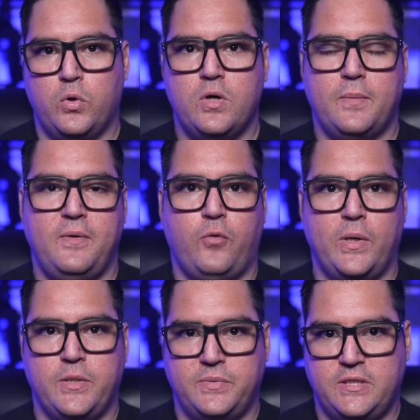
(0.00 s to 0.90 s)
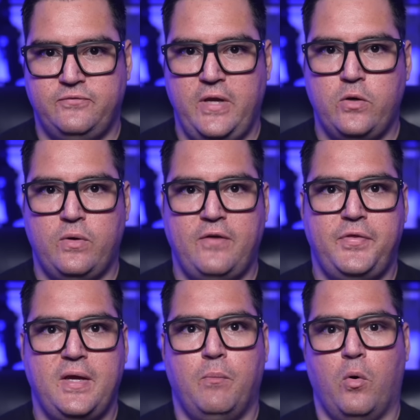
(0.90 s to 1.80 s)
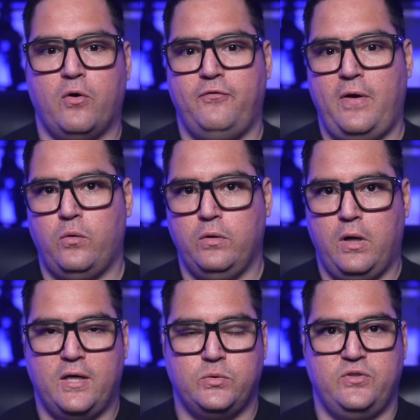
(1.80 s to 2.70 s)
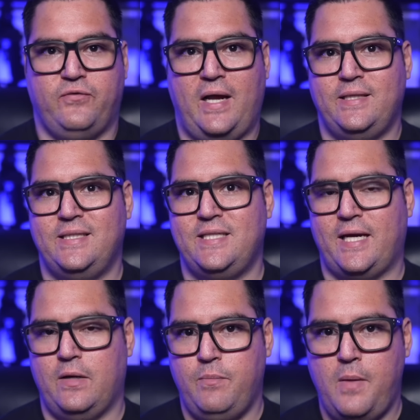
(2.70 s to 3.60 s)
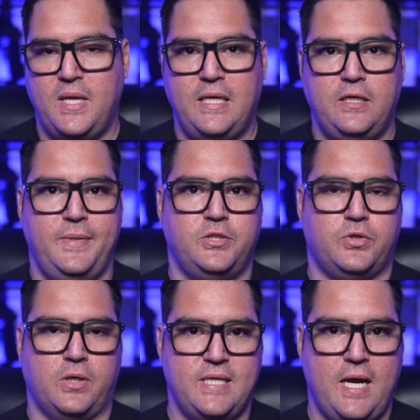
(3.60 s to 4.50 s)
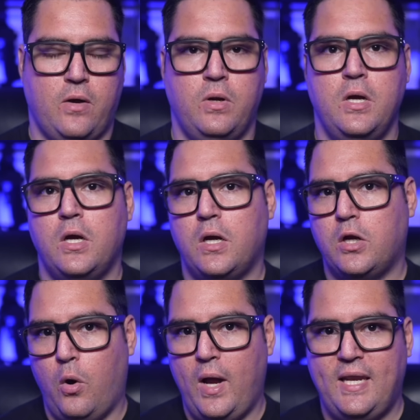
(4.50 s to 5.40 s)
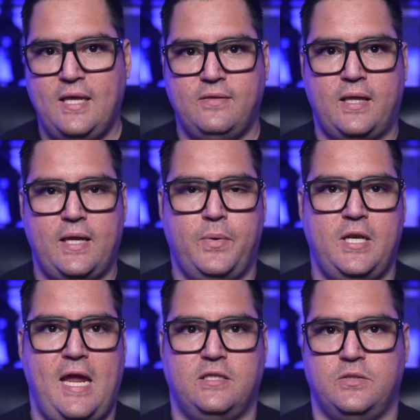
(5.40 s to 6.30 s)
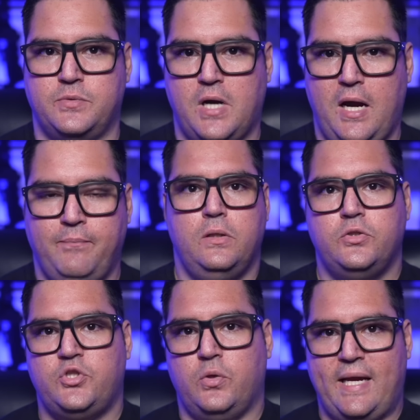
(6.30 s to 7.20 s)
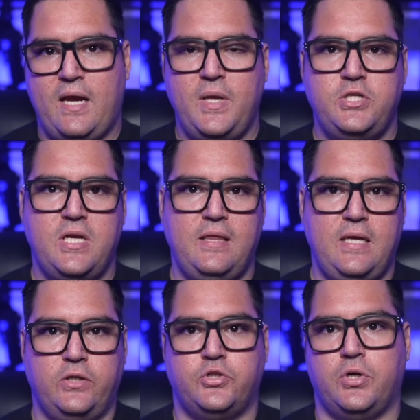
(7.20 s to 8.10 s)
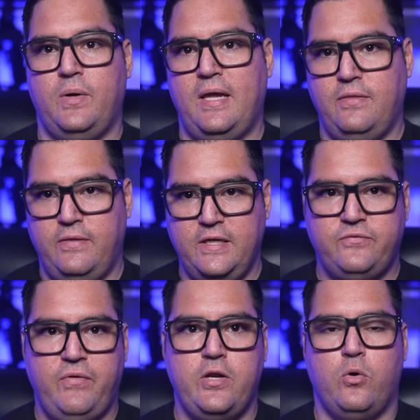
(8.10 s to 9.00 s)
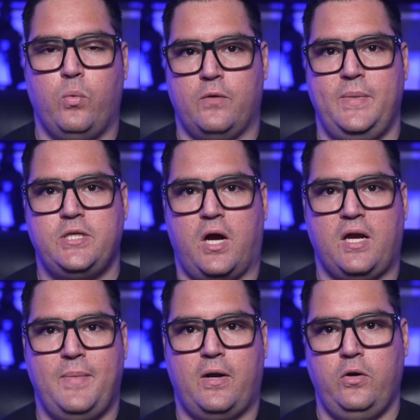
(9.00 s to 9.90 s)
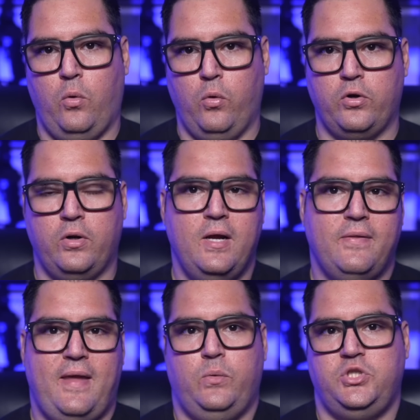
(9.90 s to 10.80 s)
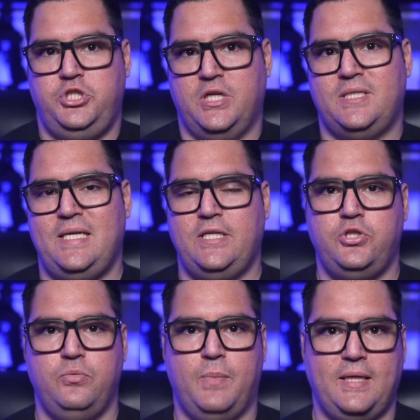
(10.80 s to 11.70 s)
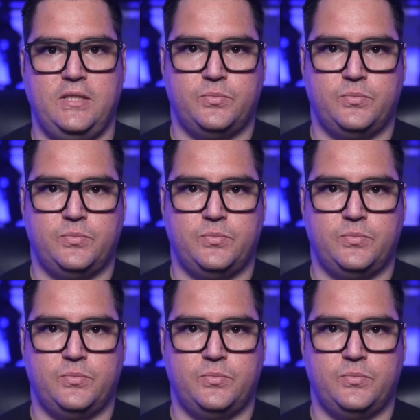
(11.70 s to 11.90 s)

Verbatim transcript: real quick before we jump into this video, if you think more federal laws which violate the Second Amendment need to be struck down, go ahead and hit that like button and subscribe. So like I mentioned in the intro, in this video, we're gonna be talking about an order that was just issued by the